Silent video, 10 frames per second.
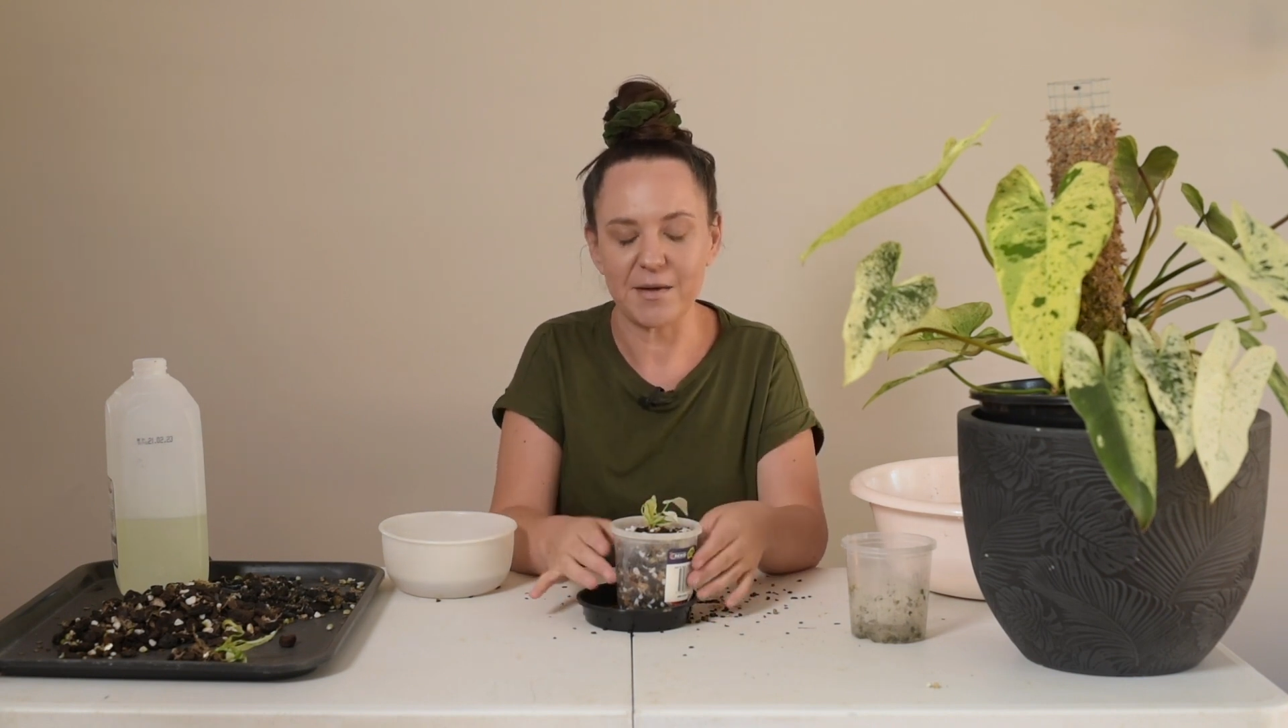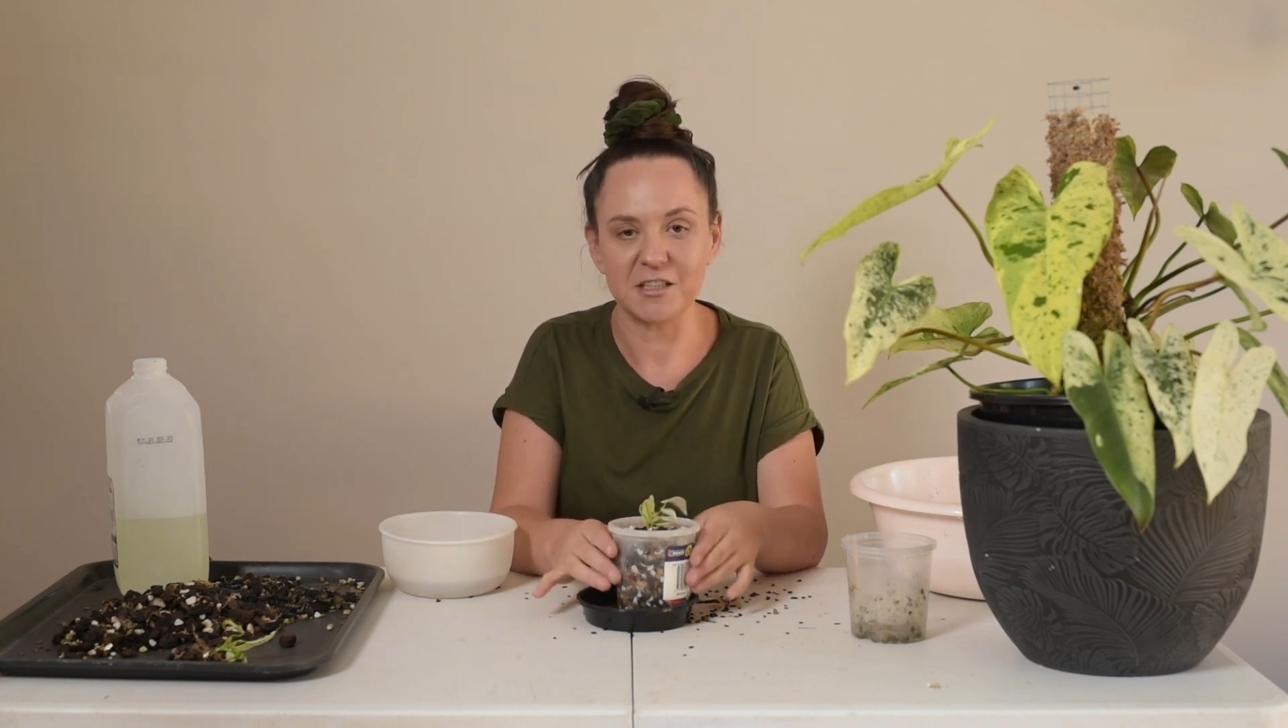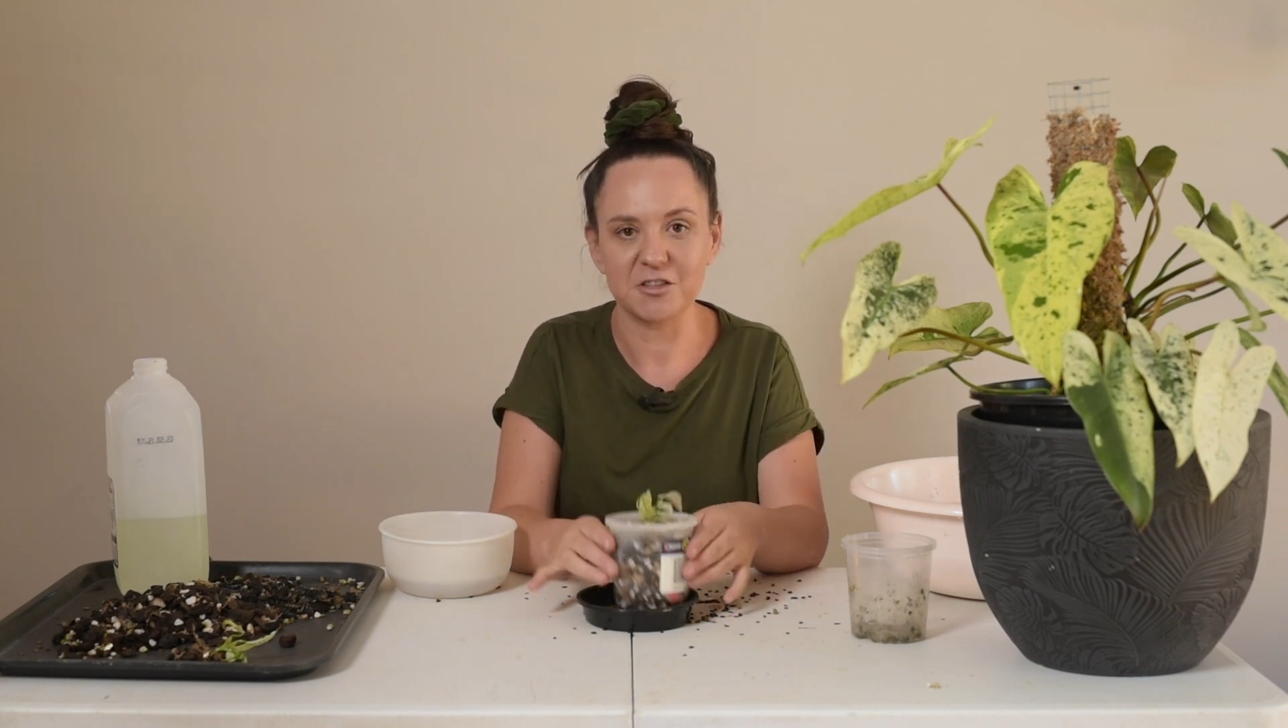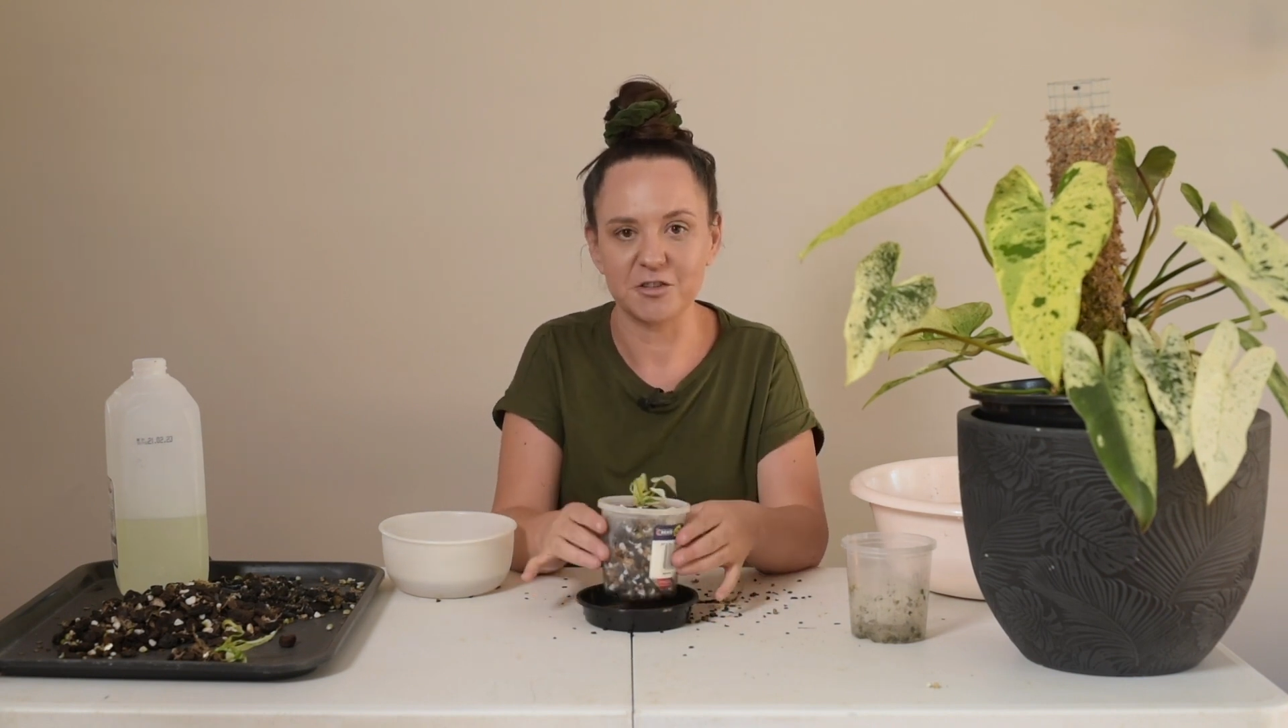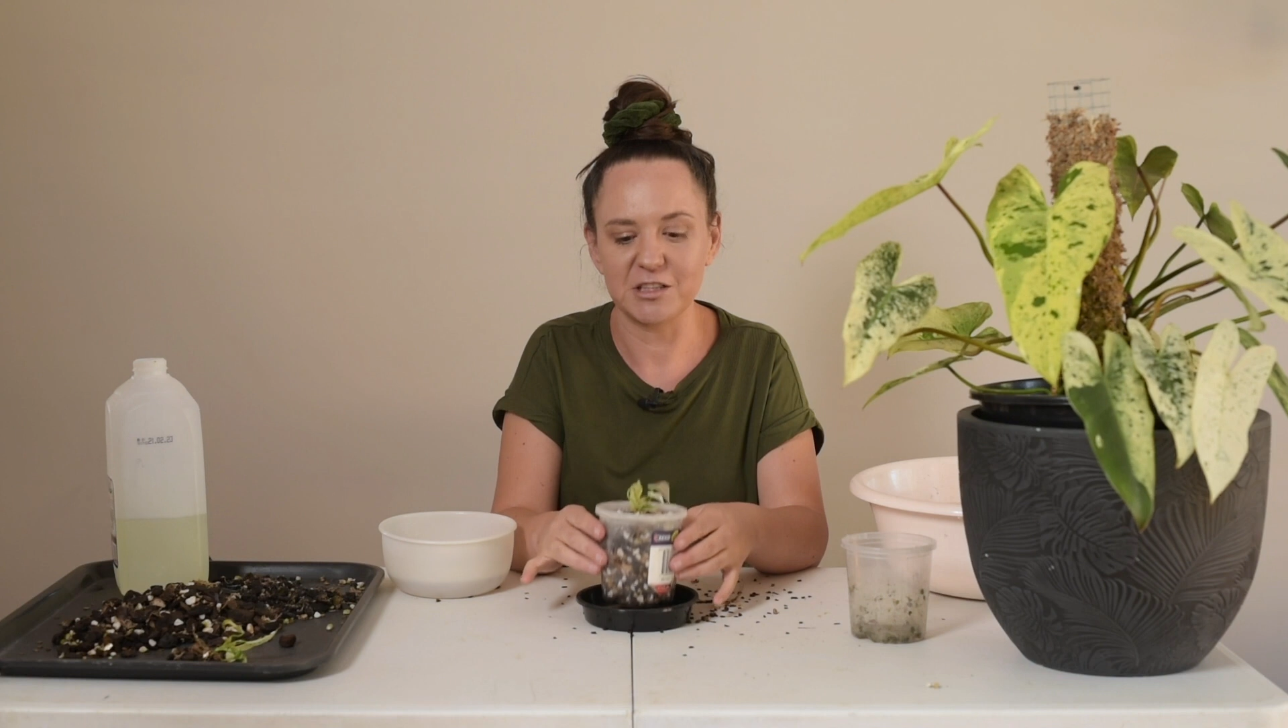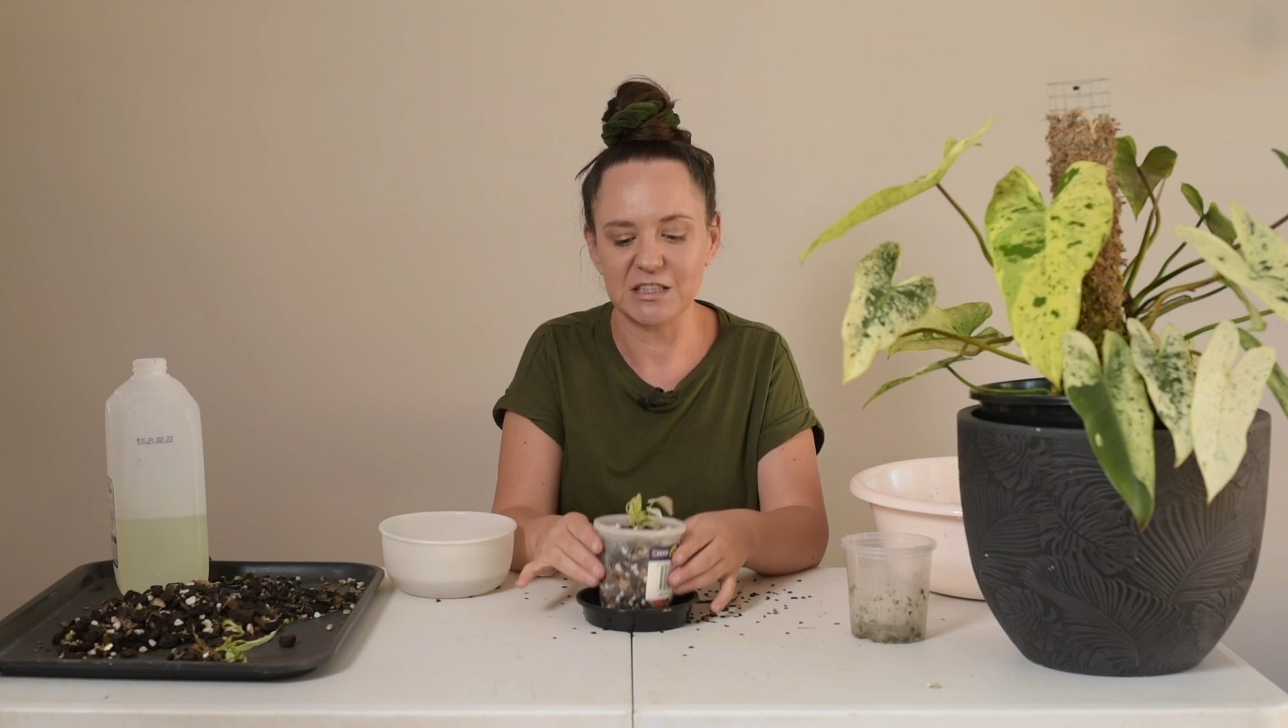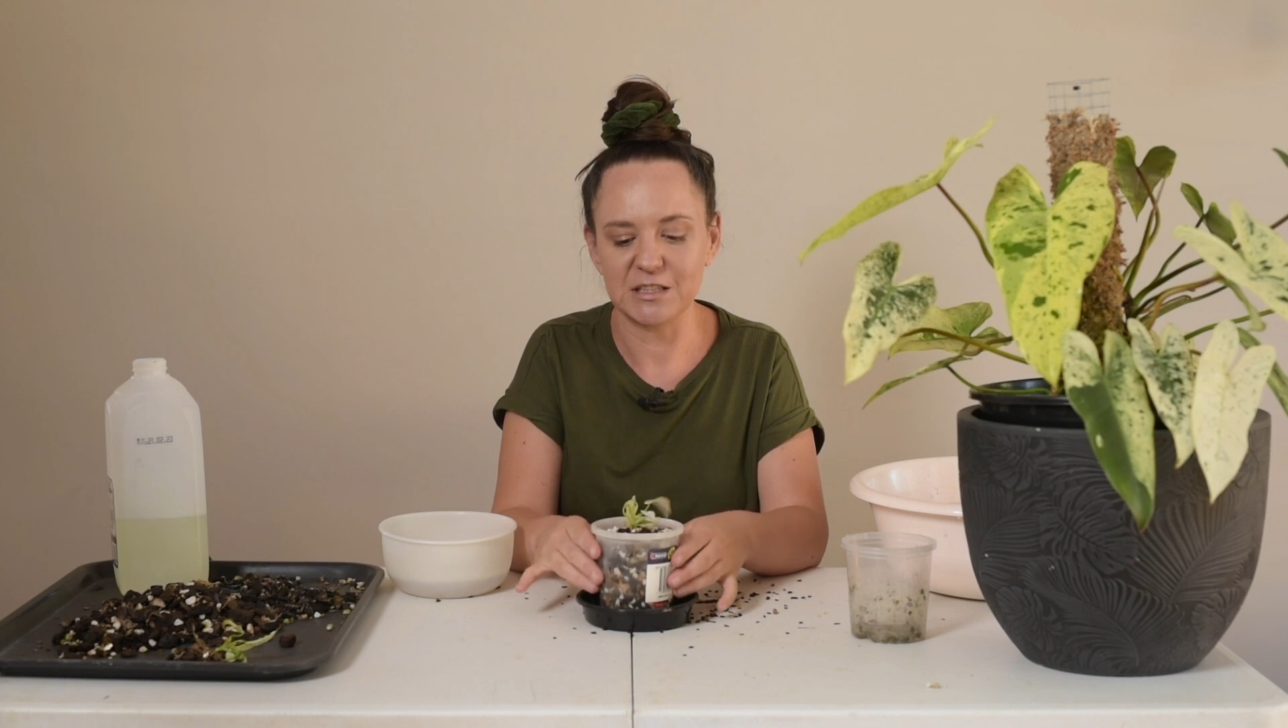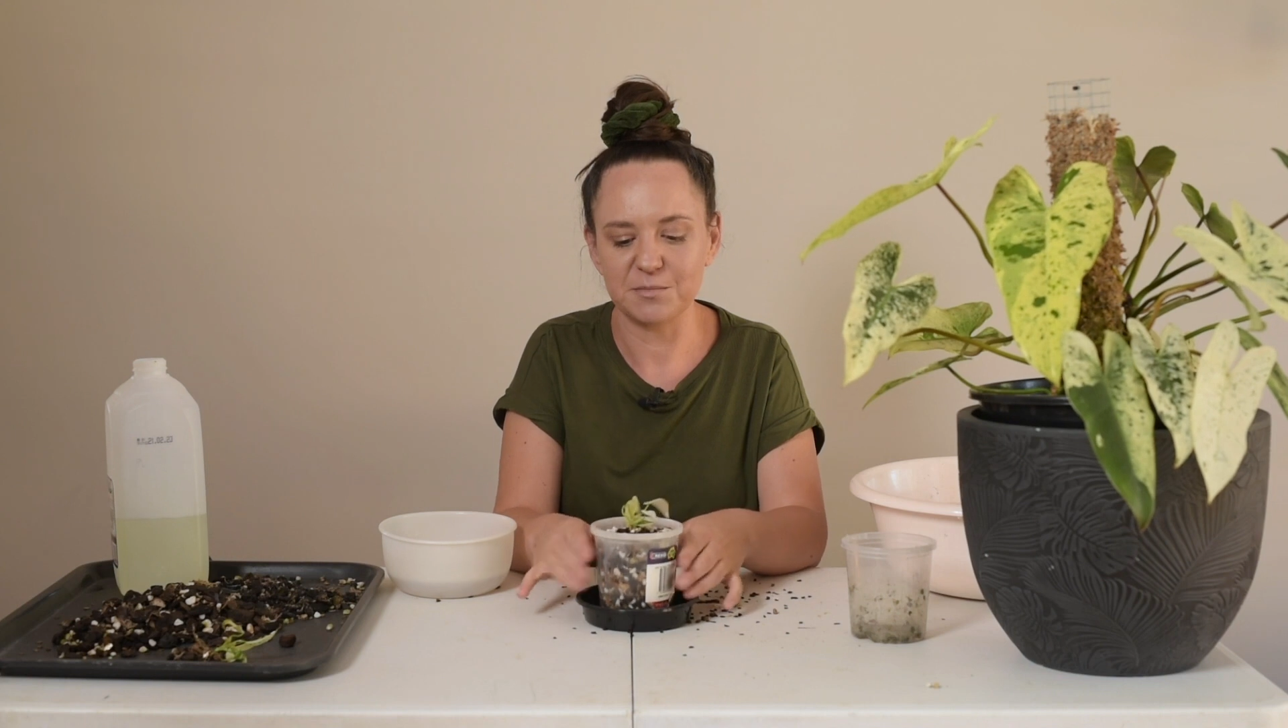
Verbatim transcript: make sure you